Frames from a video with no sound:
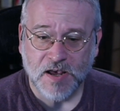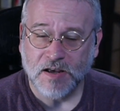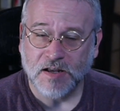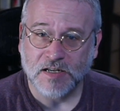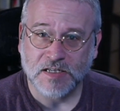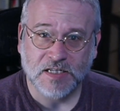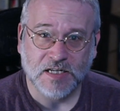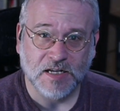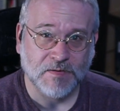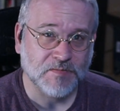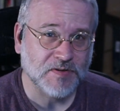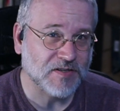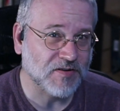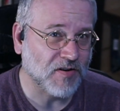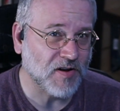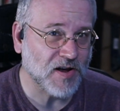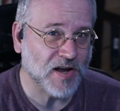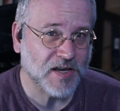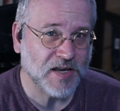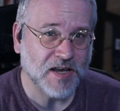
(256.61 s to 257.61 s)
It seems
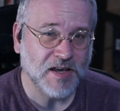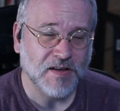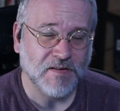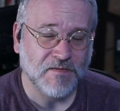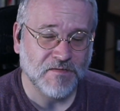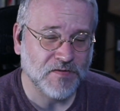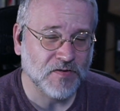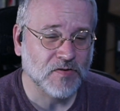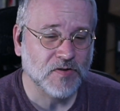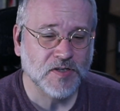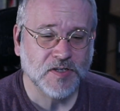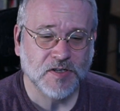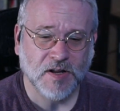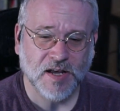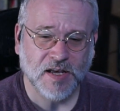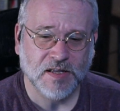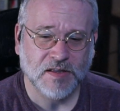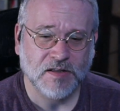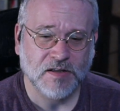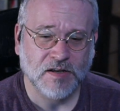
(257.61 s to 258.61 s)
like he feels
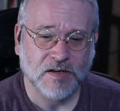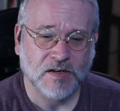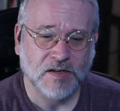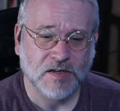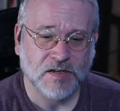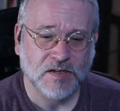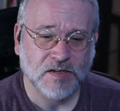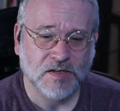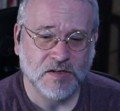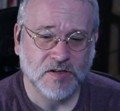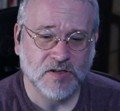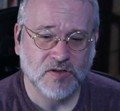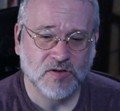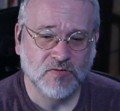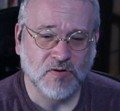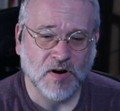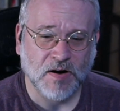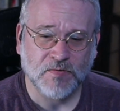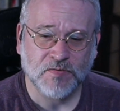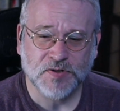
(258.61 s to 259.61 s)
like the
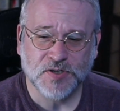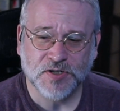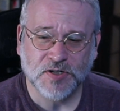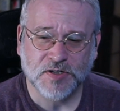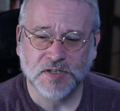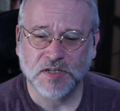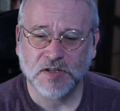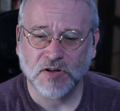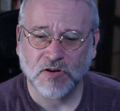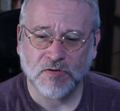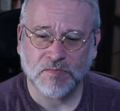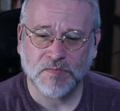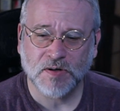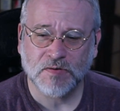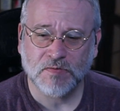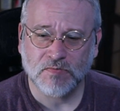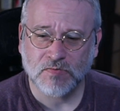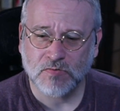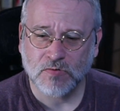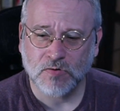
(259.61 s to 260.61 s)
driver was just a little bit
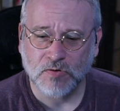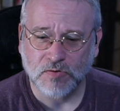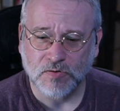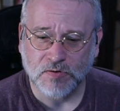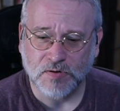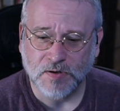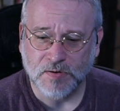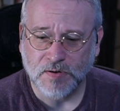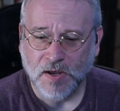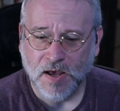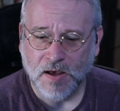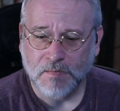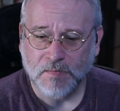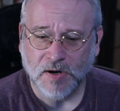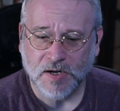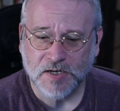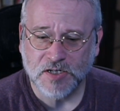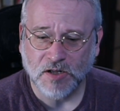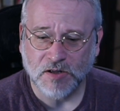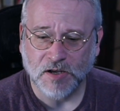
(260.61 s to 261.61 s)
rude
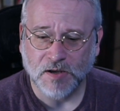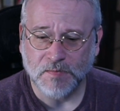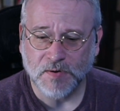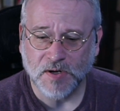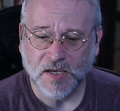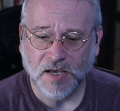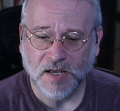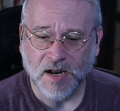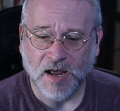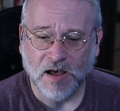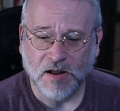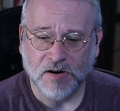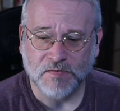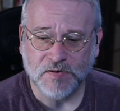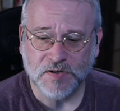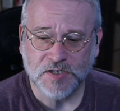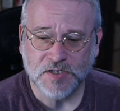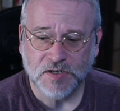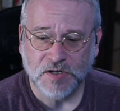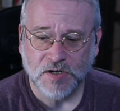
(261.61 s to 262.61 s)
by telling him to get out of it.